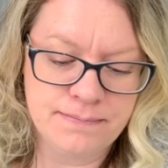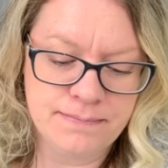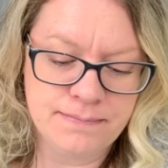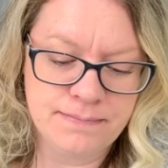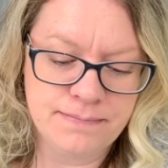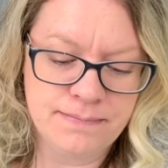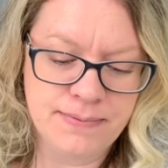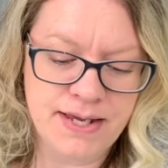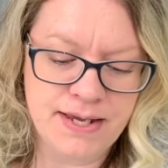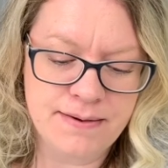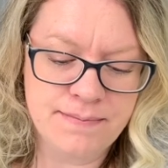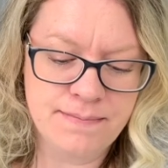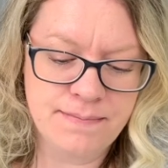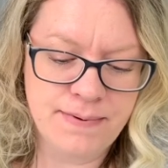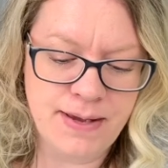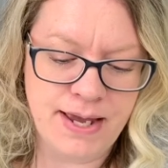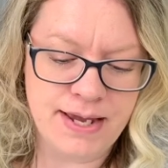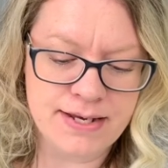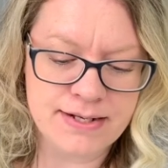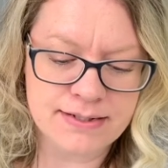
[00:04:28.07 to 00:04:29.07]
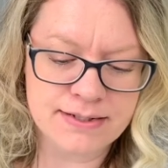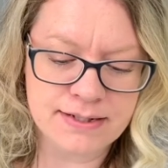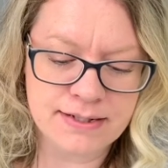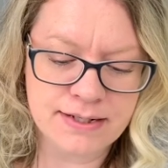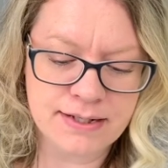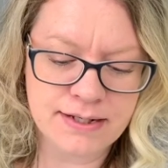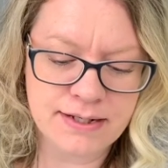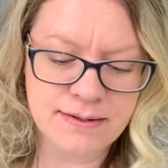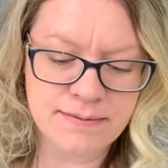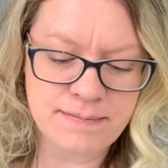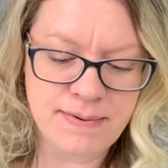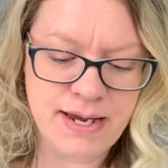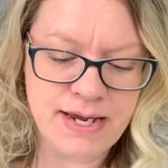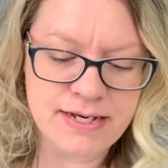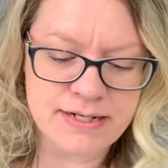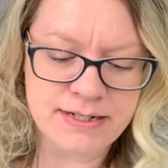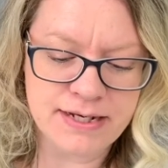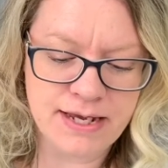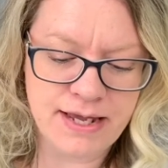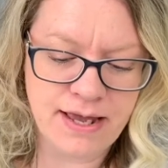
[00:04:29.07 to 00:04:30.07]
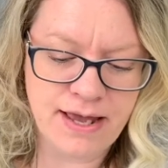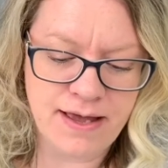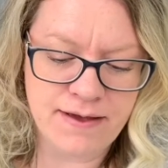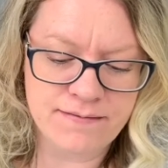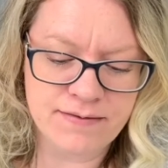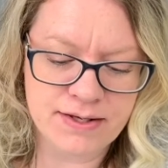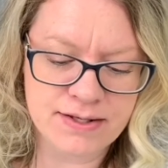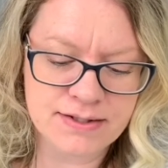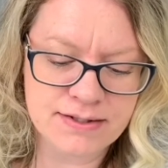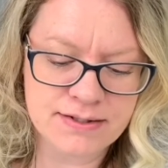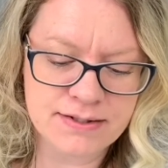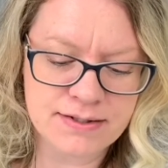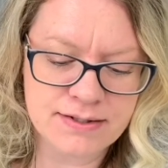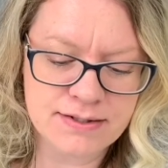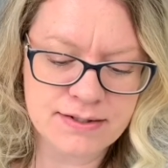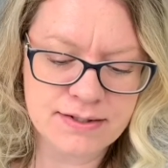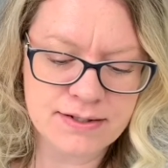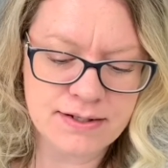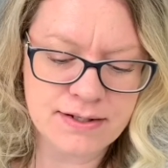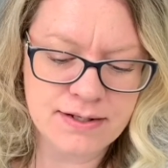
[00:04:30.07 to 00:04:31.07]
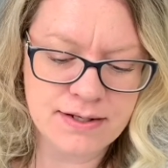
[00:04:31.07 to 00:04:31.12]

Pink Paisley and Paige Evans.